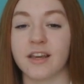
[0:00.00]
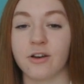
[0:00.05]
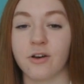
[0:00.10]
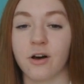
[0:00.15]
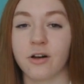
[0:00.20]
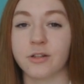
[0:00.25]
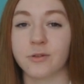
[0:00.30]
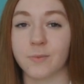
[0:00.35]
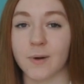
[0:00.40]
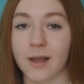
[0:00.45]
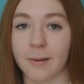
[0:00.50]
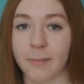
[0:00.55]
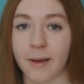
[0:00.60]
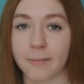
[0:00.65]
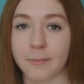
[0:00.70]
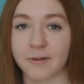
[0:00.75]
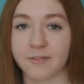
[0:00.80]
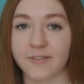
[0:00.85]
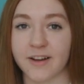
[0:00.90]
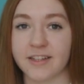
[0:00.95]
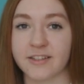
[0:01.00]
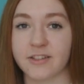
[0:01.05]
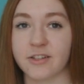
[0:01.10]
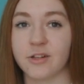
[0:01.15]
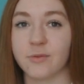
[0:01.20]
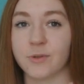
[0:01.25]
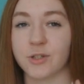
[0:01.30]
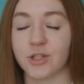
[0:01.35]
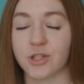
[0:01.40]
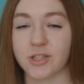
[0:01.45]
called Rate My
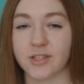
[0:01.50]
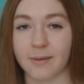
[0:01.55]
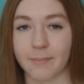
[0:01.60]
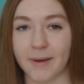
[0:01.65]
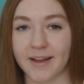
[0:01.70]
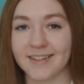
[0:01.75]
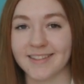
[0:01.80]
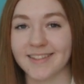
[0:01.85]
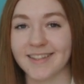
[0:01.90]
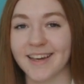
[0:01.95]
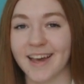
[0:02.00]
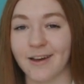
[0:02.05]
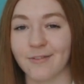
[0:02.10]
Professor, which is the best thing